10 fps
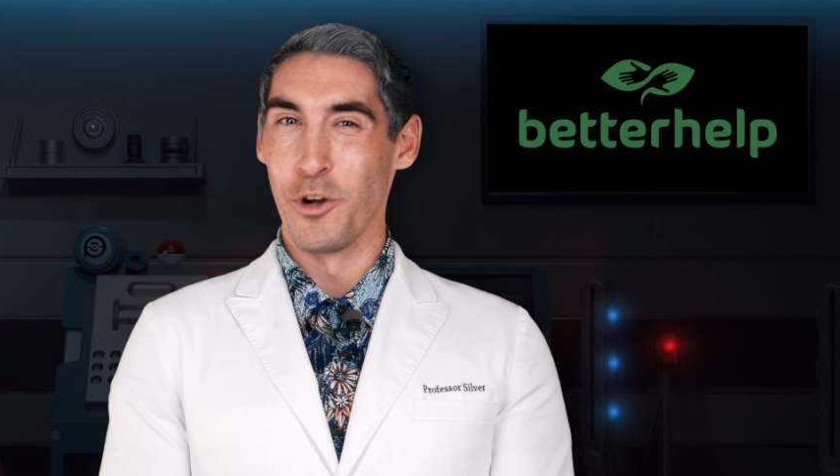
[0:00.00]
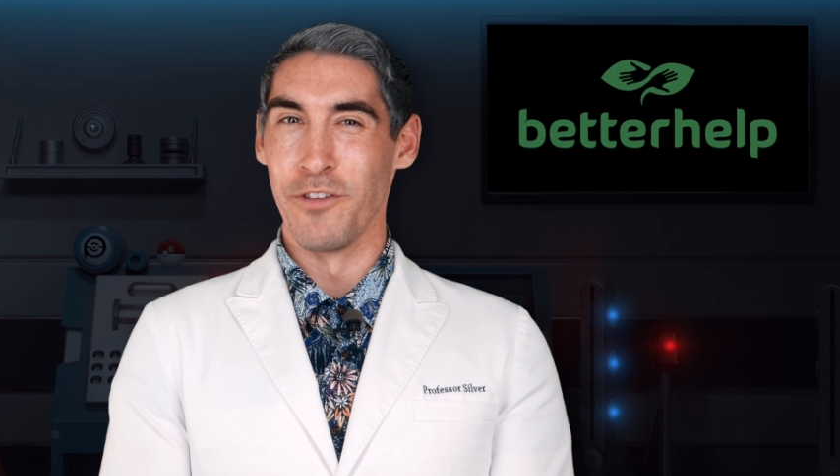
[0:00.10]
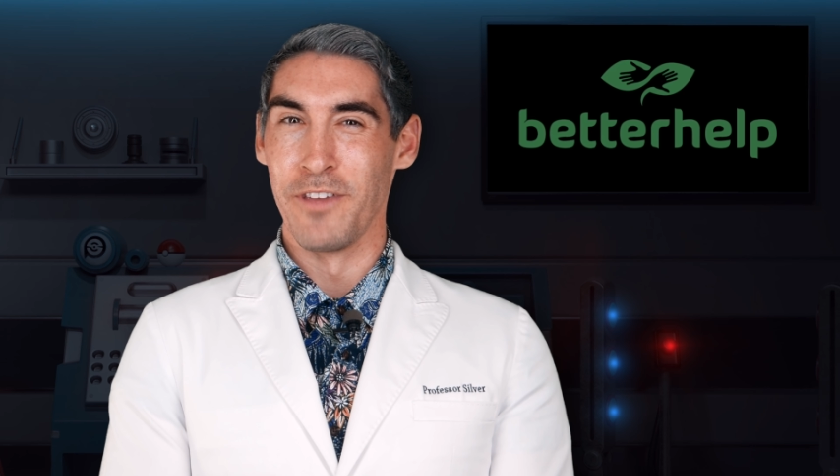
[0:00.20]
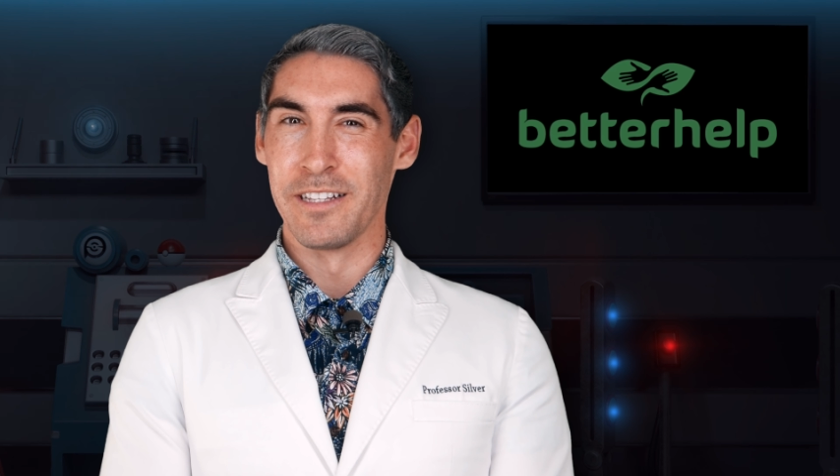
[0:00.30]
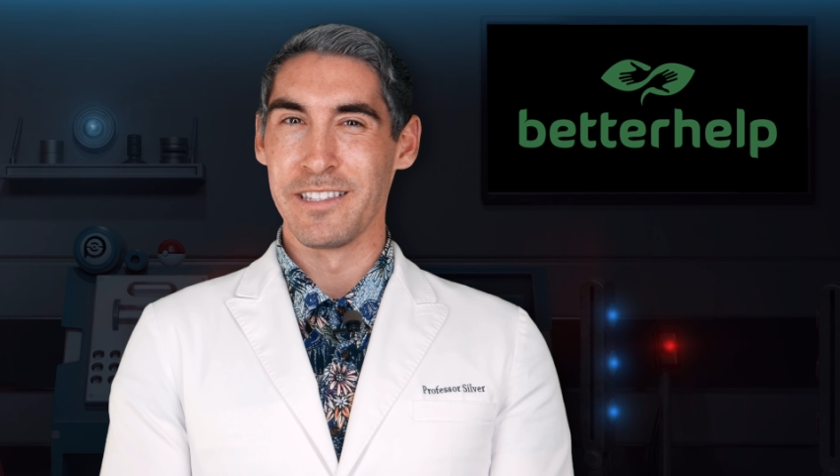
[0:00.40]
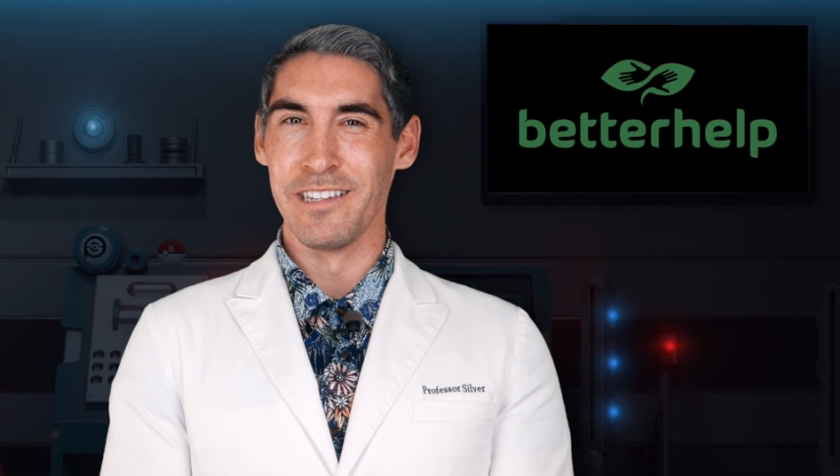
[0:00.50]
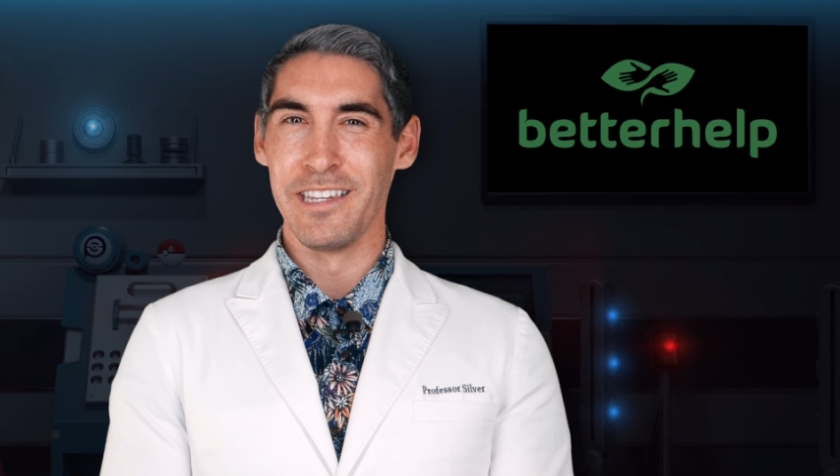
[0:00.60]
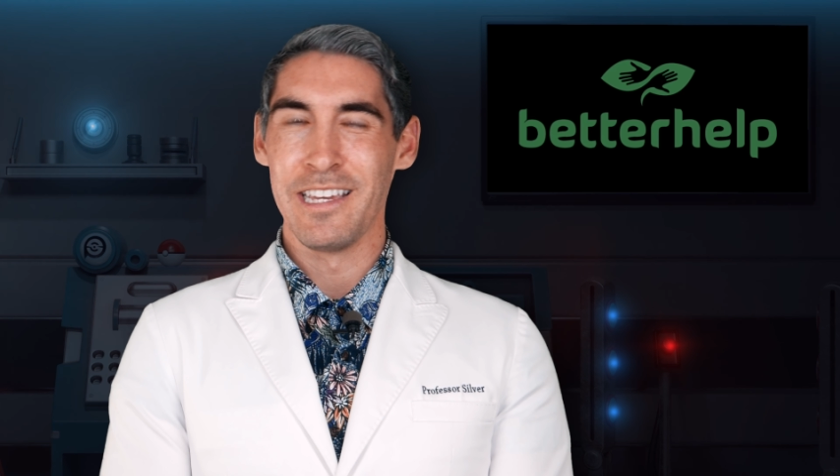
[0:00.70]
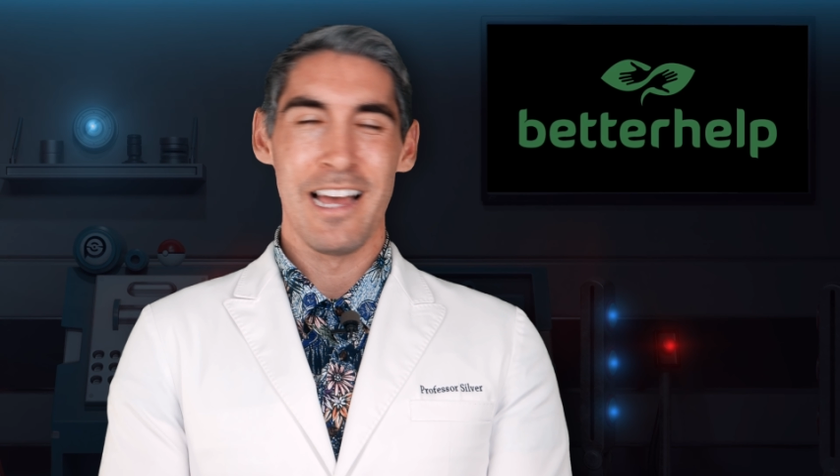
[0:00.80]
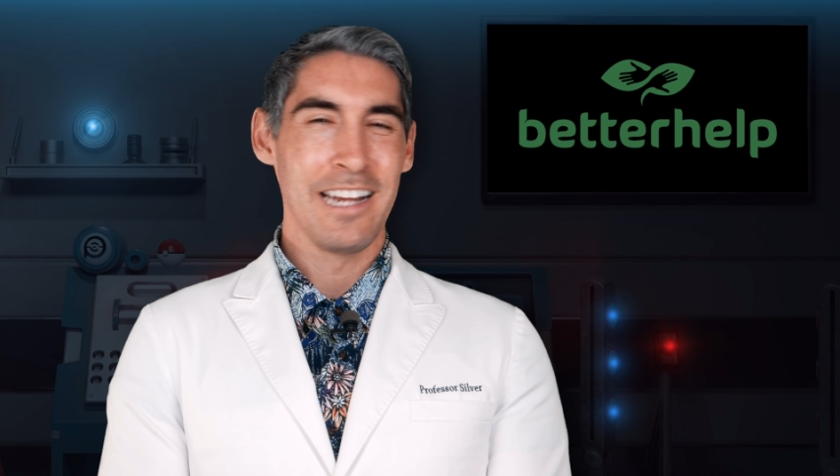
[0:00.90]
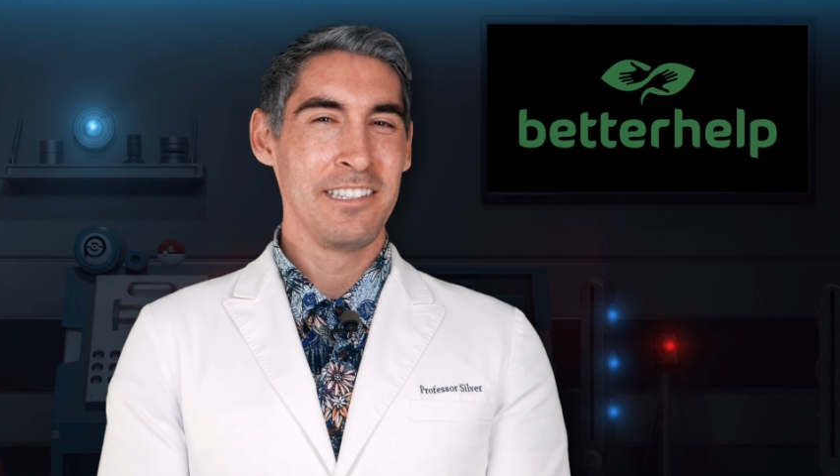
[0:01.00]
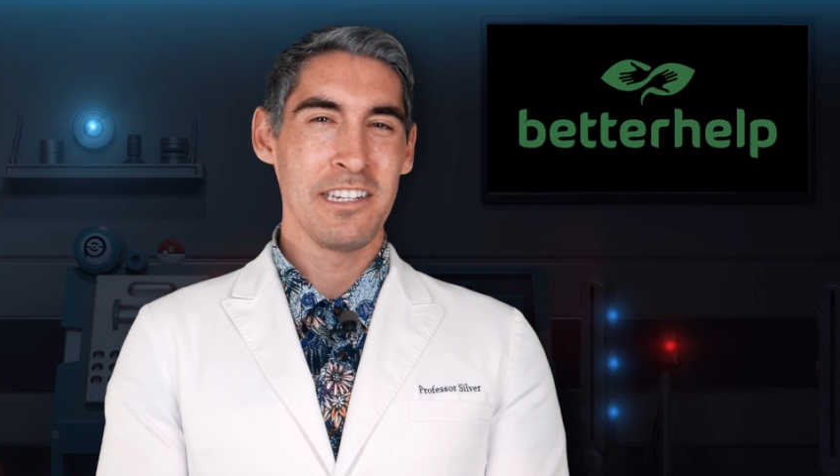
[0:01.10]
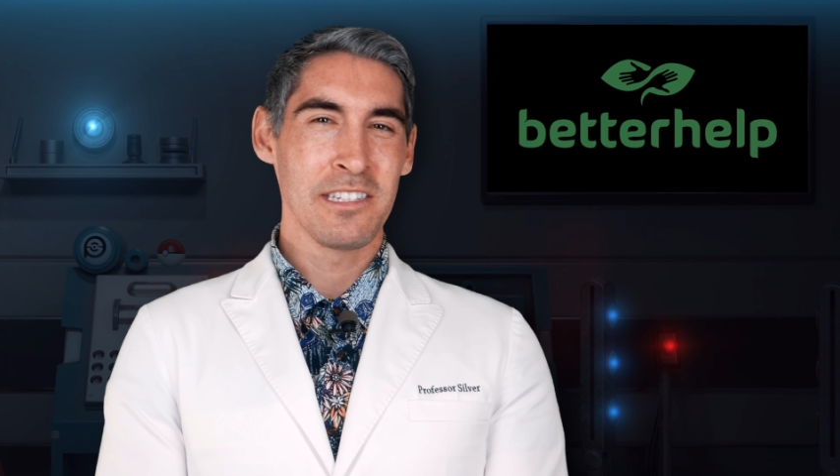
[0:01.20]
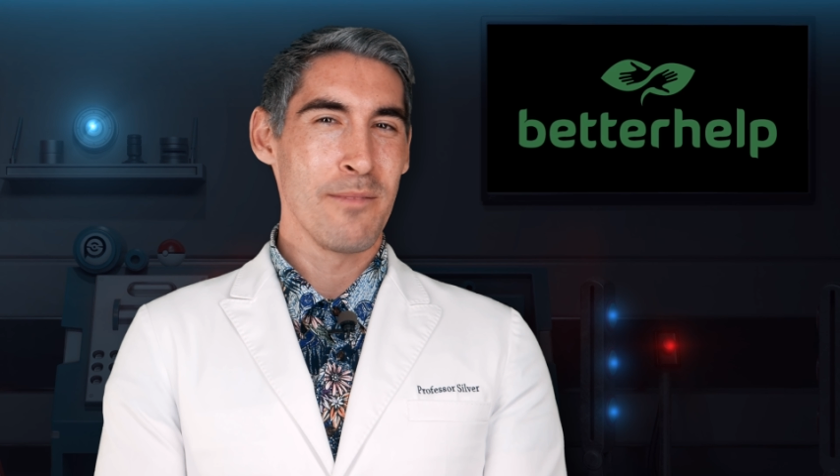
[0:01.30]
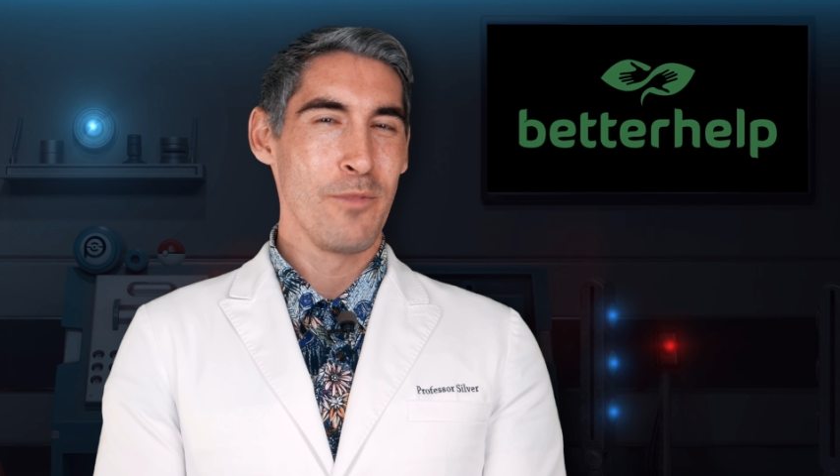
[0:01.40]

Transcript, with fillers: Previously, I just